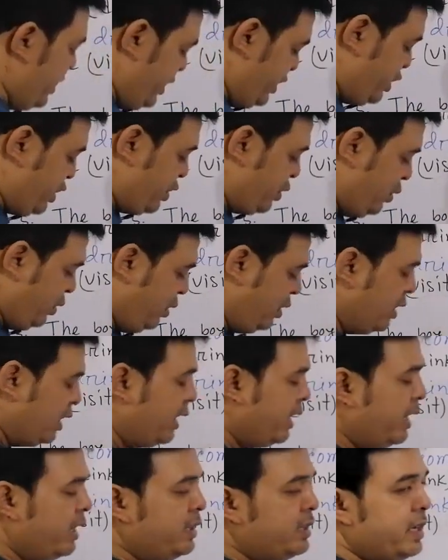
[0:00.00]
issue
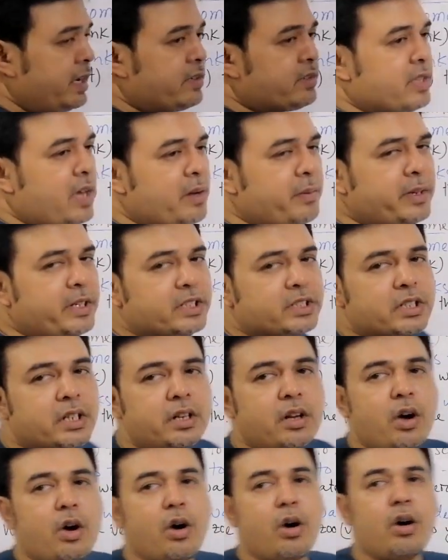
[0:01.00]
in the
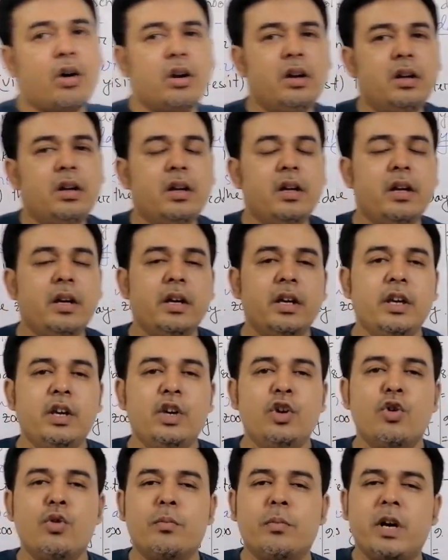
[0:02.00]
examination hall,
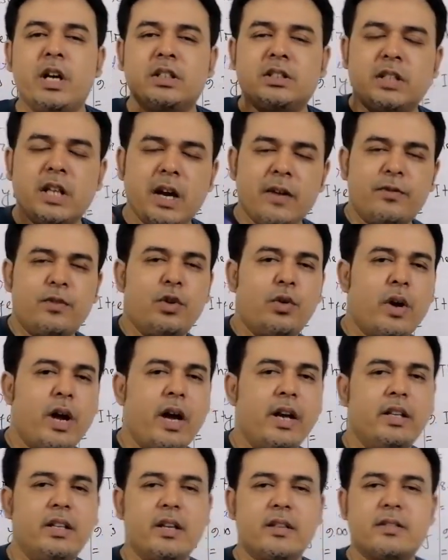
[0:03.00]
you must have to
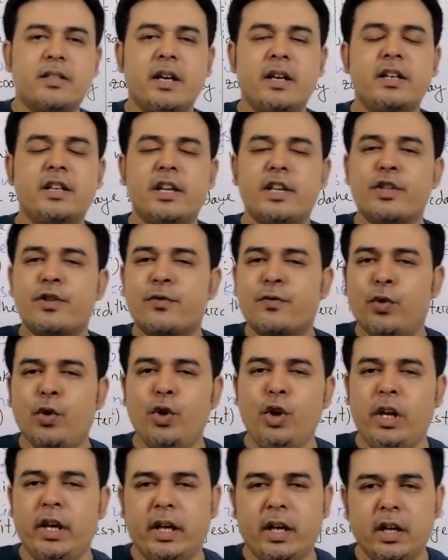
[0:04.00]
write the sentence
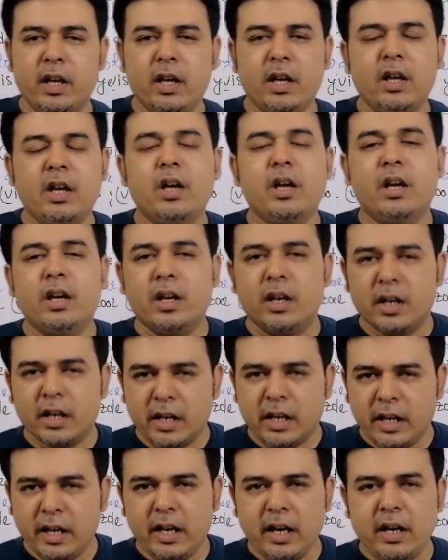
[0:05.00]
fully.
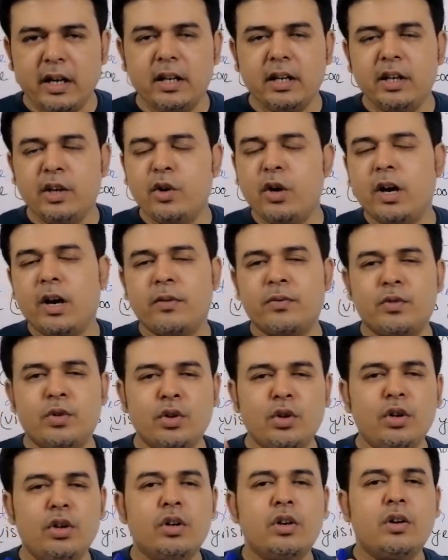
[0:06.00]
Clear? You have
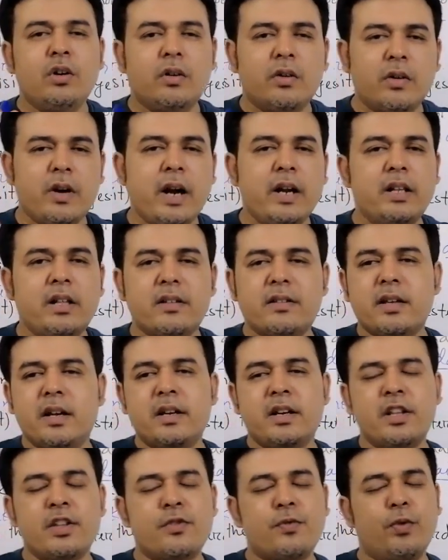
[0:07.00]
to write the
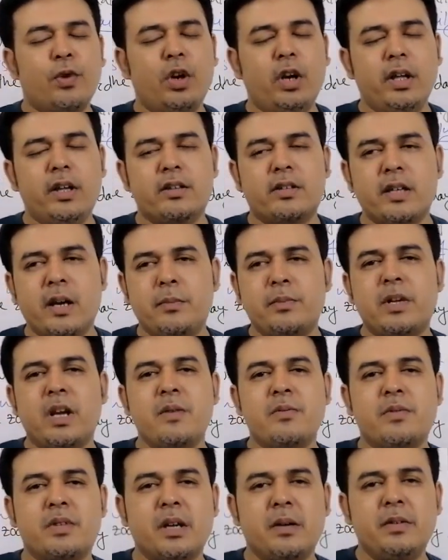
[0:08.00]
sentence fully.
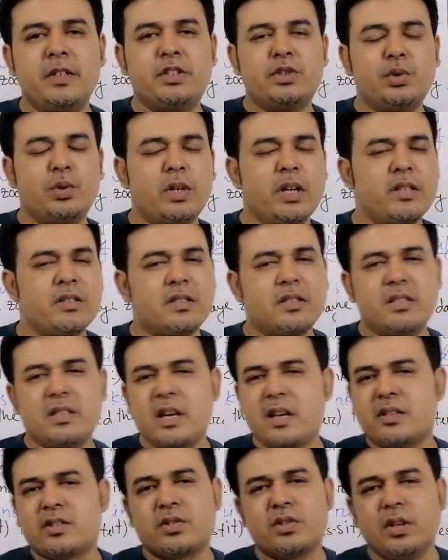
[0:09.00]
Sometimes some students
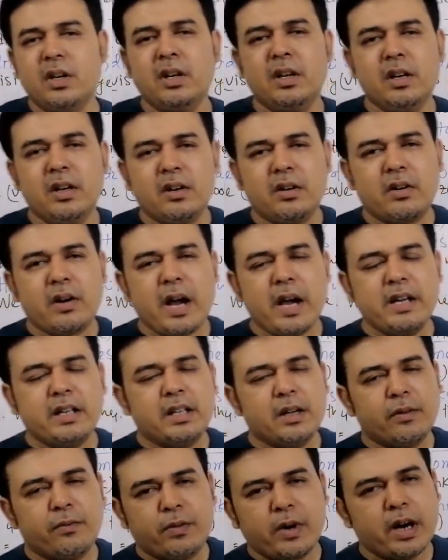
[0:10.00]
just
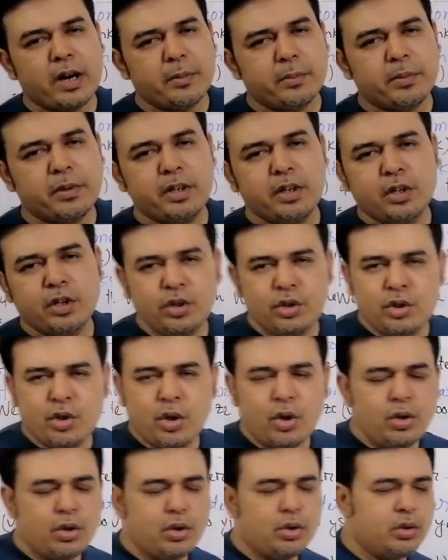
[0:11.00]
write the verb.
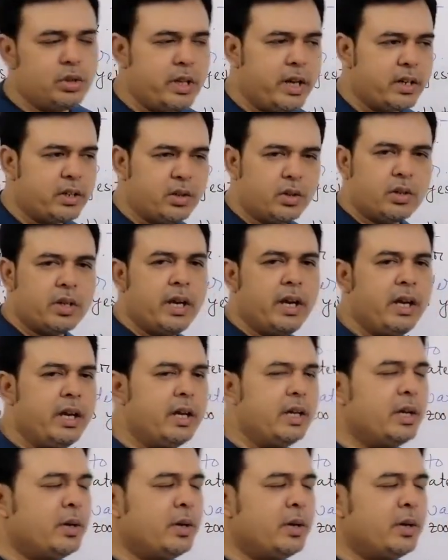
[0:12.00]
Don't do that, okay?